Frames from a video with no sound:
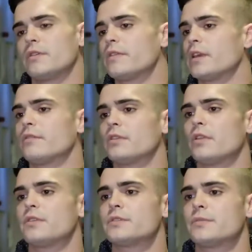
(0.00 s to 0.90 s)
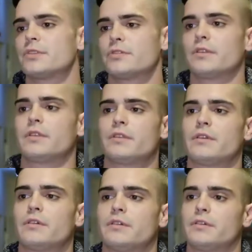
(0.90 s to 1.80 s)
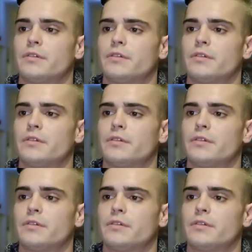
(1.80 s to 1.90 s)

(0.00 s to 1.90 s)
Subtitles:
I've covered all this material in the